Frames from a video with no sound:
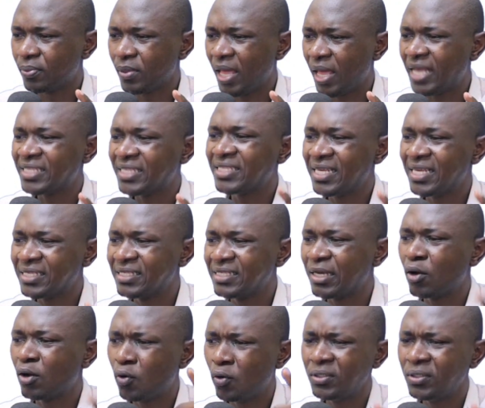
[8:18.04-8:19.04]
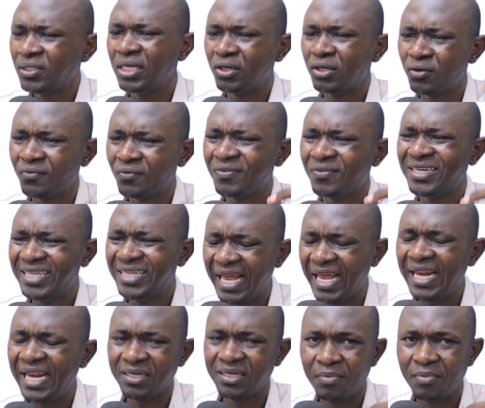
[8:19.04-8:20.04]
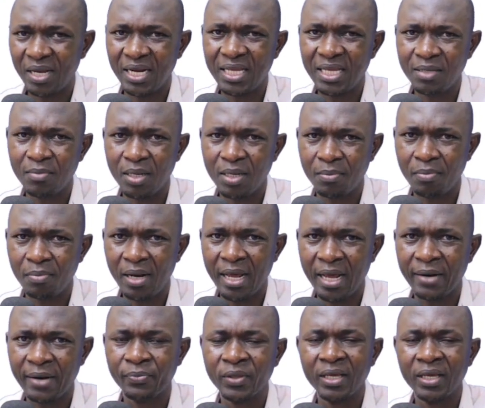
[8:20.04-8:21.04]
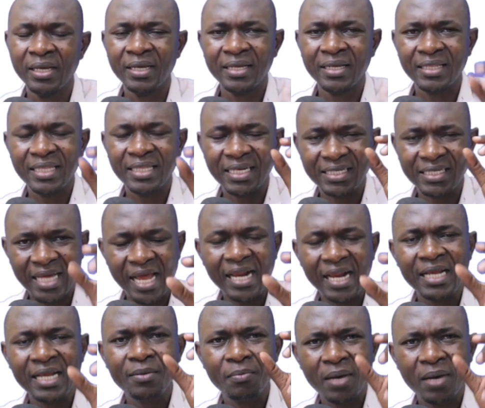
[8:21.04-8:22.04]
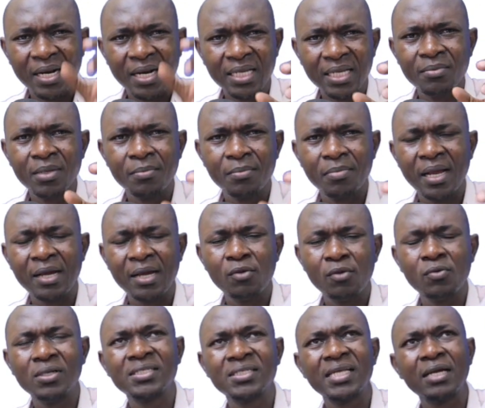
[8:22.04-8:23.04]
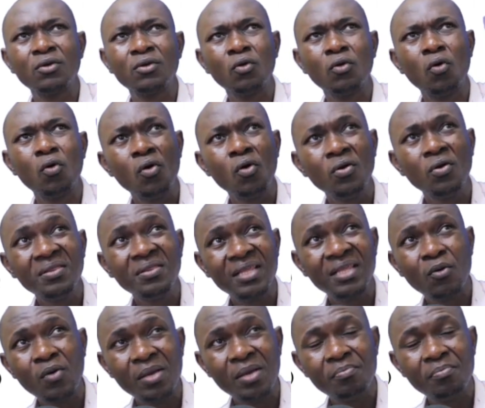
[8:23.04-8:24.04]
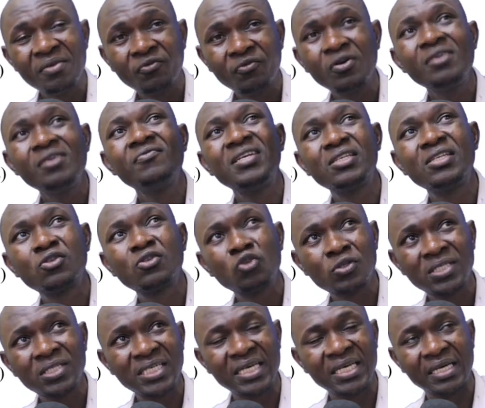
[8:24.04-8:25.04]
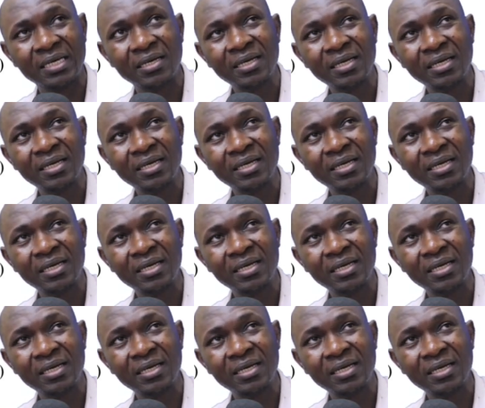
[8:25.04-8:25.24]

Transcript: assess the content of a talent management plan, the talent management plan will start all the way before even sourcing.